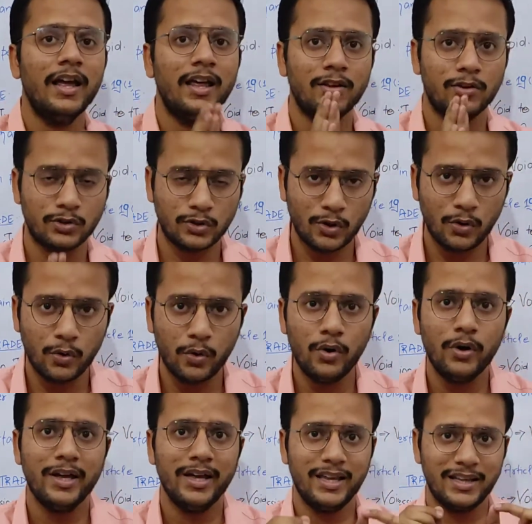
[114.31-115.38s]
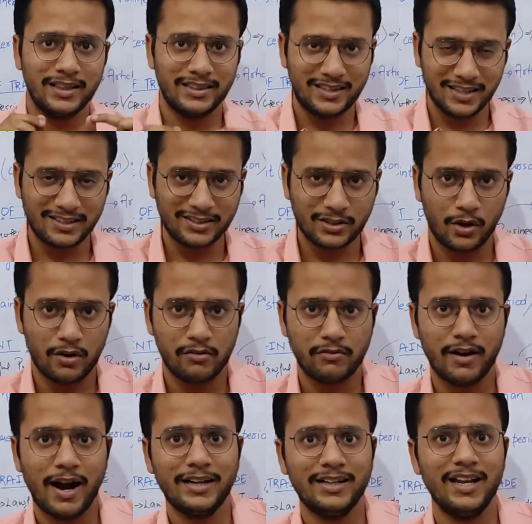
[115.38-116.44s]
So this
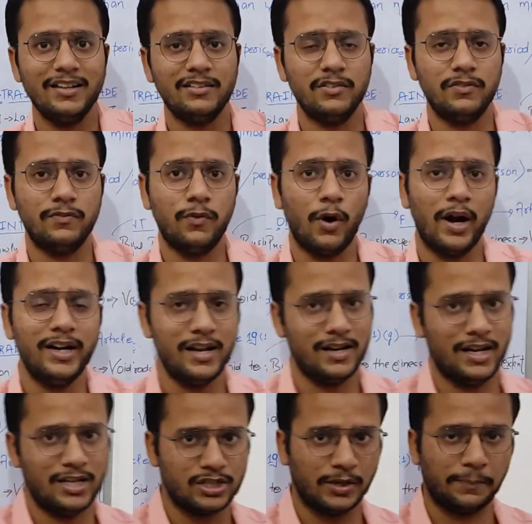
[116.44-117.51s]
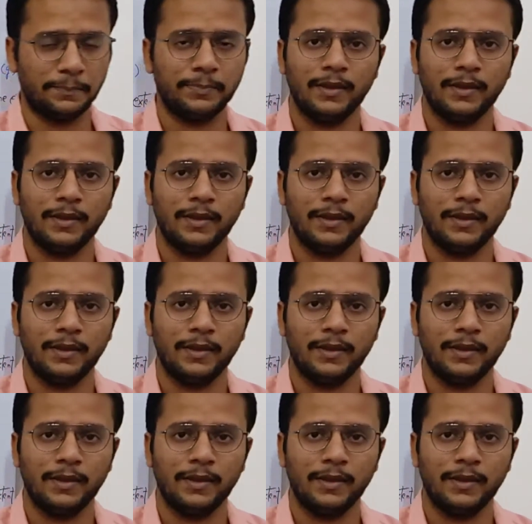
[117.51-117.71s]
contract is void in nature.